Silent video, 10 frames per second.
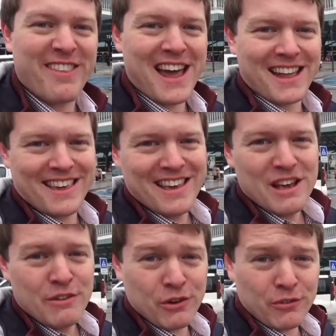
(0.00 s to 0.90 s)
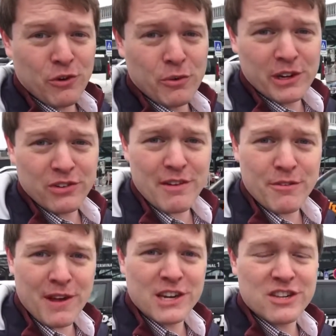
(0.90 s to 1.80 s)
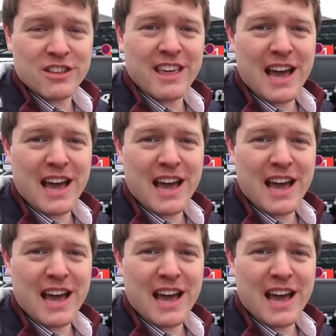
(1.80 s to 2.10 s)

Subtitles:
And that, for a four-wheel drive adventure to